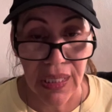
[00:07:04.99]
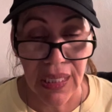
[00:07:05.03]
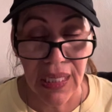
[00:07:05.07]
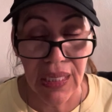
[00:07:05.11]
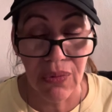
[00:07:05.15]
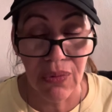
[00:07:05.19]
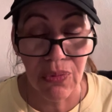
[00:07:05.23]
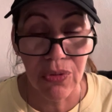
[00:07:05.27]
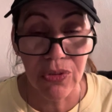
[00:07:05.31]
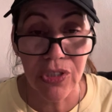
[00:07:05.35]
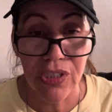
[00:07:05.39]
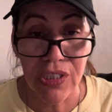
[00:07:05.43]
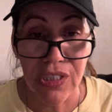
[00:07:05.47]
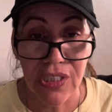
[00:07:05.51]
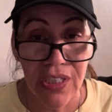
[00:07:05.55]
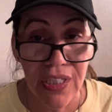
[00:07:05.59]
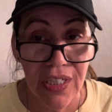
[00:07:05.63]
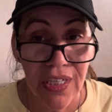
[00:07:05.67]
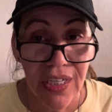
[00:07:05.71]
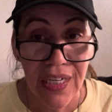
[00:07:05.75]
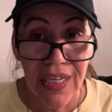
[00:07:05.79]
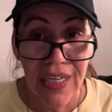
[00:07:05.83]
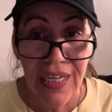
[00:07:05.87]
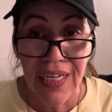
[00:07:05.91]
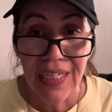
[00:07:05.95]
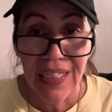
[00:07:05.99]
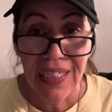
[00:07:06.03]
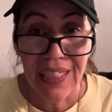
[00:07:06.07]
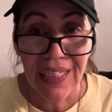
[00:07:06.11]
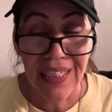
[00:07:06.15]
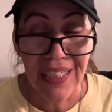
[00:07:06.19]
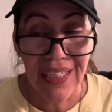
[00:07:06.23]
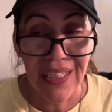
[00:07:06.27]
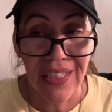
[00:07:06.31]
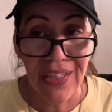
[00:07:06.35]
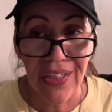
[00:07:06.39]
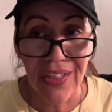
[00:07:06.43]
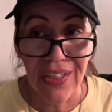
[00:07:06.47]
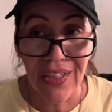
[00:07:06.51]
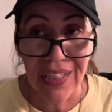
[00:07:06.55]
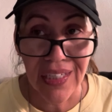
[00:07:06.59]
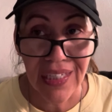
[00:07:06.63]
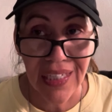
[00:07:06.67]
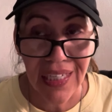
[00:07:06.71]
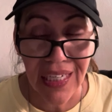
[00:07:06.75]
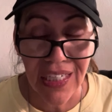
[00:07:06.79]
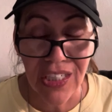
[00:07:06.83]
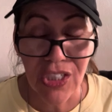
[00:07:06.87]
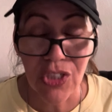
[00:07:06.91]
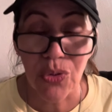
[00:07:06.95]
He will. He,
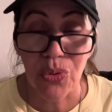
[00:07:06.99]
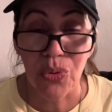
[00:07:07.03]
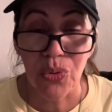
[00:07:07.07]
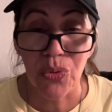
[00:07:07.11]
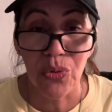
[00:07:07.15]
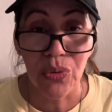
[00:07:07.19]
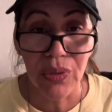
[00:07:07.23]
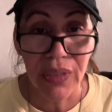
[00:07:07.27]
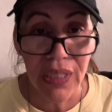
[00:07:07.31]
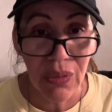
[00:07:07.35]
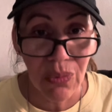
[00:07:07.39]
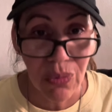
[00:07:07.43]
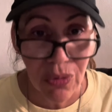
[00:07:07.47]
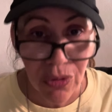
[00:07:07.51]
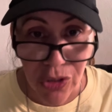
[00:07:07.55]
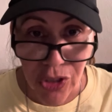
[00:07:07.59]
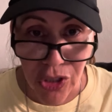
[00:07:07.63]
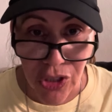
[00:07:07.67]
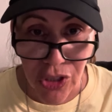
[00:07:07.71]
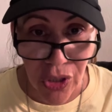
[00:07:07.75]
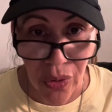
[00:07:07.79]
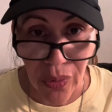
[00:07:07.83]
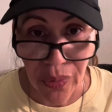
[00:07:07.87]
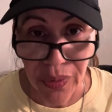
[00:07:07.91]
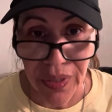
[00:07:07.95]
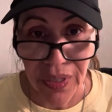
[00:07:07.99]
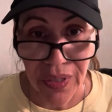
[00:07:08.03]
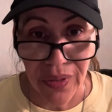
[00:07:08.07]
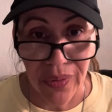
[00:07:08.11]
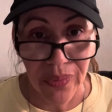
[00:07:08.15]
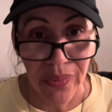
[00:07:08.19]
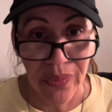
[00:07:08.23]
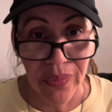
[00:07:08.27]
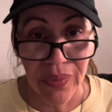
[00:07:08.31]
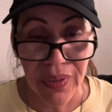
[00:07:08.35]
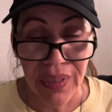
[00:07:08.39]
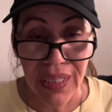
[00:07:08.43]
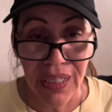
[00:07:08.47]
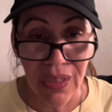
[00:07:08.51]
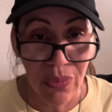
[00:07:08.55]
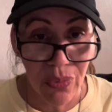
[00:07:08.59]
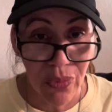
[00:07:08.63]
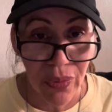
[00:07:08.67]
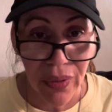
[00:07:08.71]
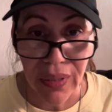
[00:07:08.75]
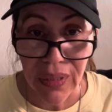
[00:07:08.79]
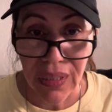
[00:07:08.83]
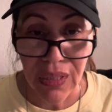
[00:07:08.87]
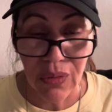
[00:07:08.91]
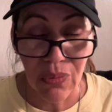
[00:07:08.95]
he truly will show you. He
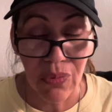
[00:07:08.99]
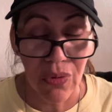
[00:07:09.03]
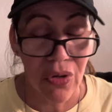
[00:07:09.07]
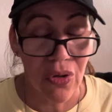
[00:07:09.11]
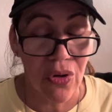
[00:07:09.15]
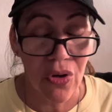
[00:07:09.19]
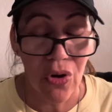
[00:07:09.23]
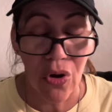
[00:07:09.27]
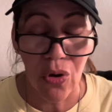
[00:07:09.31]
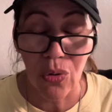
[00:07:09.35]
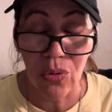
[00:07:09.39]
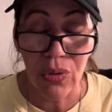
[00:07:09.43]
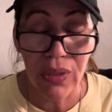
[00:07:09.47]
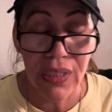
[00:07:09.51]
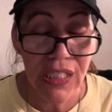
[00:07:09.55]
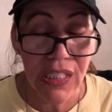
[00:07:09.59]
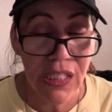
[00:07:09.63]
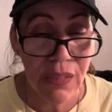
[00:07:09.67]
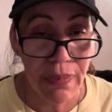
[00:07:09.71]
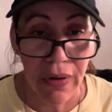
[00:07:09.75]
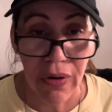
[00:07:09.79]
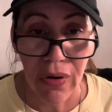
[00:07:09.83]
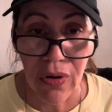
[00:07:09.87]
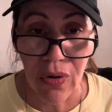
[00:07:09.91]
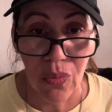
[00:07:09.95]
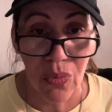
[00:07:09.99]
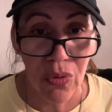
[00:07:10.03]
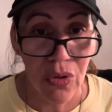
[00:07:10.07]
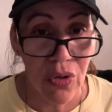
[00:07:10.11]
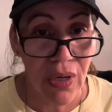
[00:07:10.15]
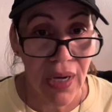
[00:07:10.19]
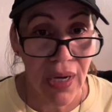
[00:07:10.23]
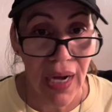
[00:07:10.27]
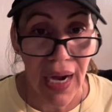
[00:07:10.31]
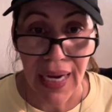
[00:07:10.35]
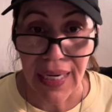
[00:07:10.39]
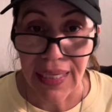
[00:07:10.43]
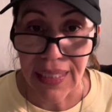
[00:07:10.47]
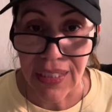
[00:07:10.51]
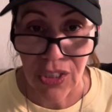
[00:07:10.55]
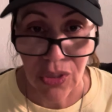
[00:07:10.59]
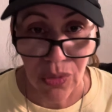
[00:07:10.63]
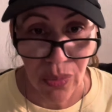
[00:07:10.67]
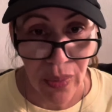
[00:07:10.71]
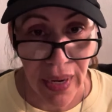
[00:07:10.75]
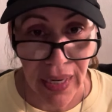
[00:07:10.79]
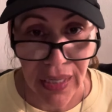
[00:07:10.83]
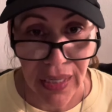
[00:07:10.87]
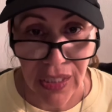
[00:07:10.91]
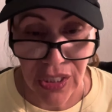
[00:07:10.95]
really will. Holy Spirit will guide and
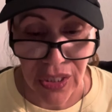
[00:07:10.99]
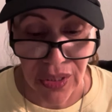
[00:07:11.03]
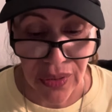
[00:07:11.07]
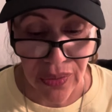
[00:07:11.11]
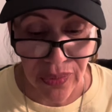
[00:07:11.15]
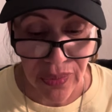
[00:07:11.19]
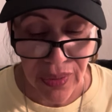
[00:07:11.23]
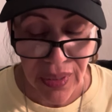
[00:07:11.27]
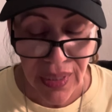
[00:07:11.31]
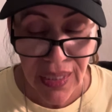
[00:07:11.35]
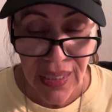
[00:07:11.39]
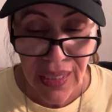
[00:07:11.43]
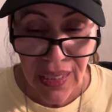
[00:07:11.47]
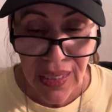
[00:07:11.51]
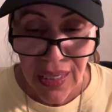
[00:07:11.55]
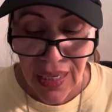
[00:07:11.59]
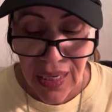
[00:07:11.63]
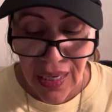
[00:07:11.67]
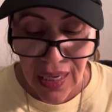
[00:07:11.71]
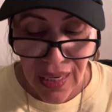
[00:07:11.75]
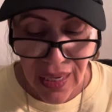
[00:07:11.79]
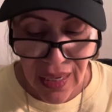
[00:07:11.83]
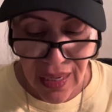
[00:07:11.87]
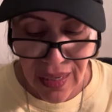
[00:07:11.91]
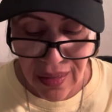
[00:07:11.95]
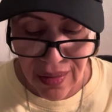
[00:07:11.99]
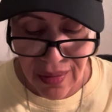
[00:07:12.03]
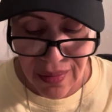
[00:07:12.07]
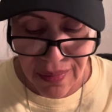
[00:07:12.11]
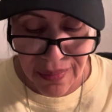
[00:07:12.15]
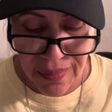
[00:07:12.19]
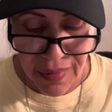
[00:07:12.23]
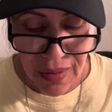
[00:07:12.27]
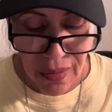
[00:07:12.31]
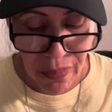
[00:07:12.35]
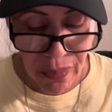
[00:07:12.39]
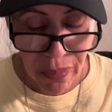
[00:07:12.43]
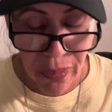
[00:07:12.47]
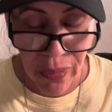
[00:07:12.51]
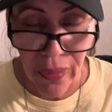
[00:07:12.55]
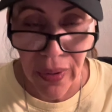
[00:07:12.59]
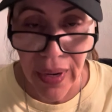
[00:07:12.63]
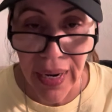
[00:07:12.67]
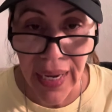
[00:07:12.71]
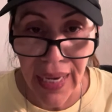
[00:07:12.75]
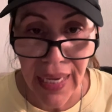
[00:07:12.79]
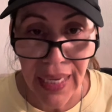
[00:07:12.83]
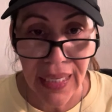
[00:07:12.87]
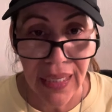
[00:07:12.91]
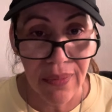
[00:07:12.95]
direct you. Um,
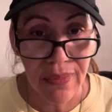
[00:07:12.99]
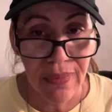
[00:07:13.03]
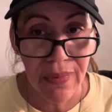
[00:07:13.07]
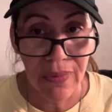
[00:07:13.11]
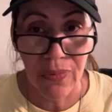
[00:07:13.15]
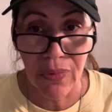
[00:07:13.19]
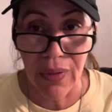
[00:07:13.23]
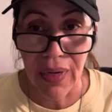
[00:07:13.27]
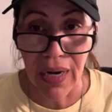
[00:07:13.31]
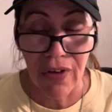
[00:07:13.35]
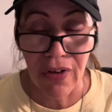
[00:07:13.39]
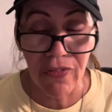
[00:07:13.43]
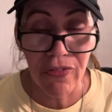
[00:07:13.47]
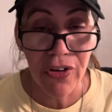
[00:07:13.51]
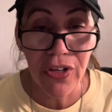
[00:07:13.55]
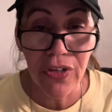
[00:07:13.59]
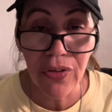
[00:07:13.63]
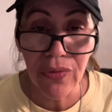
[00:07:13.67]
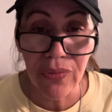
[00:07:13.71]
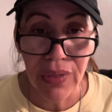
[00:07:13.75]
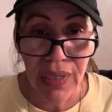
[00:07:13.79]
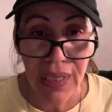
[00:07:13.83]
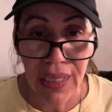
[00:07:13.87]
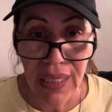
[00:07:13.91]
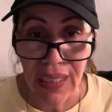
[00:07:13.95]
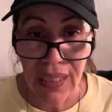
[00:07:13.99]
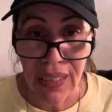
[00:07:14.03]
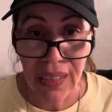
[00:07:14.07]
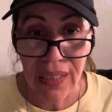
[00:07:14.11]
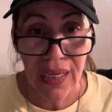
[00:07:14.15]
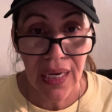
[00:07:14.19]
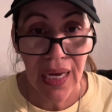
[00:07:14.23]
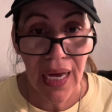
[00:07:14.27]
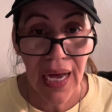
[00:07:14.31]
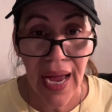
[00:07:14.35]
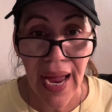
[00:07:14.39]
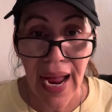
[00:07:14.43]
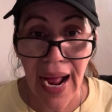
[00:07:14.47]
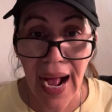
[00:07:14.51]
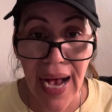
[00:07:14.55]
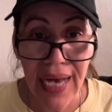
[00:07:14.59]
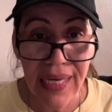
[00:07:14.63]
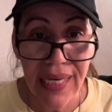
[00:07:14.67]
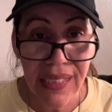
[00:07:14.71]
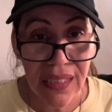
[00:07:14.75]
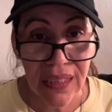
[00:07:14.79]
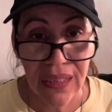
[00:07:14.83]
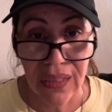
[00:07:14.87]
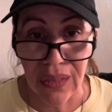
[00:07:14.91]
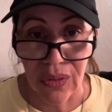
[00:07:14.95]
pray. Whatever you need,
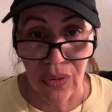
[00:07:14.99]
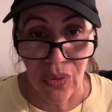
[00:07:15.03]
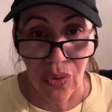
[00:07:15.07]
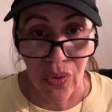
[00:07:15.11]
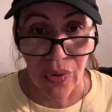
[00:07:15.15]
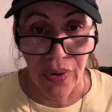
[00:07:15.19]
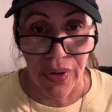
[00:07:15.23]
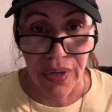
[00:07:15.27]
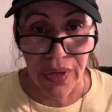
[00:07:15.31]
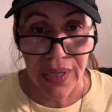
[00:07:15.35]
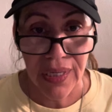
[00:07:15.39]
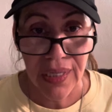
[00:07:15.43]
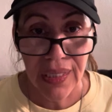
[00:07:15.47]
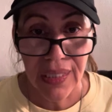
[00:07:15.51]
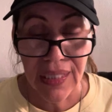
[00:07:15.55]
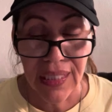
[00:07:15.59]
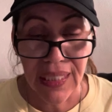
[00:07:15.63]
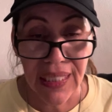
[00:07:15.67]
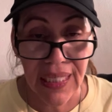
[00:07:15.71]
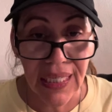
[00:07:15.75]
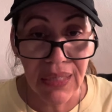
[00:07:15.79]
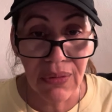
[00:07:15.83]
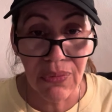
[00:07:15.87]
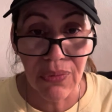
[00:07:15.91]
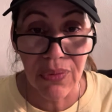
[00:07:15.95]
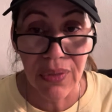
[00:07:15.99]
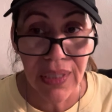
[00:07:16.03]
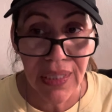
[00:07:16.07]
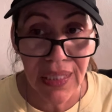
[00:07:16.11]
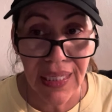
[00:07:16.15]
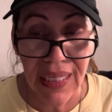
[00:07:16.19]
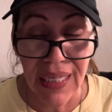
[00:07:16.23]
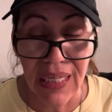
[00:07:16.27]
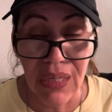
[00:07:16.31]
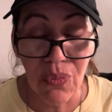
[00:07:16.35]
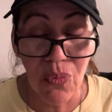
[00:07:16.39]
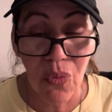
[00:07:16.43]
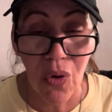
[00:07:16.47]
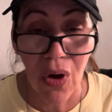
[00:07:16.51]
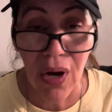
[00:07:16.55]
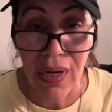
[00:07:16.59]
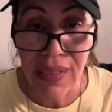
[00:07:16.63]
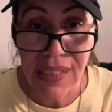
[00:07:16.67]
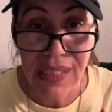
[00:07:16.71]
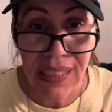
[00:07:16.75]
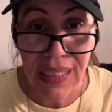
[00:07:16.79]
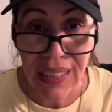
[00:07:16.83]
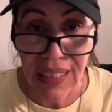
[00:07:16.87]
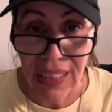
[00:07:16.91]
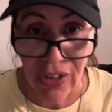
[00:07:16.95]
ask the Lord. He he
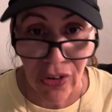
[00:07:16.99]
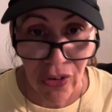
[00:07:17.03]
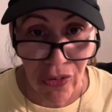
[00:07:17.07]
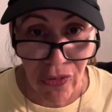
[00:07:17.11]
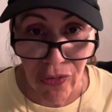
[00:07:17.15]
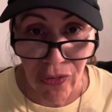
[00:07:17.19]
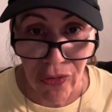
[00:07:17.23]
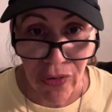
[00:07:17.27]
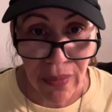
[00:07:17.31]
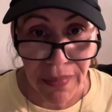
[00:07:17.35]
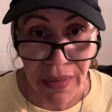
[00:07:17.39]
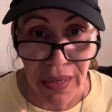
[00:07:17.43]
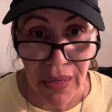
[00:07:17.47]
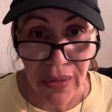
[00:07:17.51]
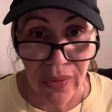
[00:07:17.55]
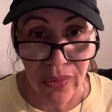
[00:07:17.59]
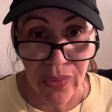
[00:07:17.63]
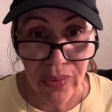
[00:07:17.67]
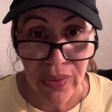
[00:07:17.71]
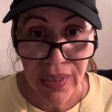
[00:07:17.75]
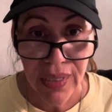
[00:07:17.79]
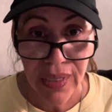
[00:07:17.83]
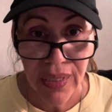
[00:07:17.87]
wants to hear from you.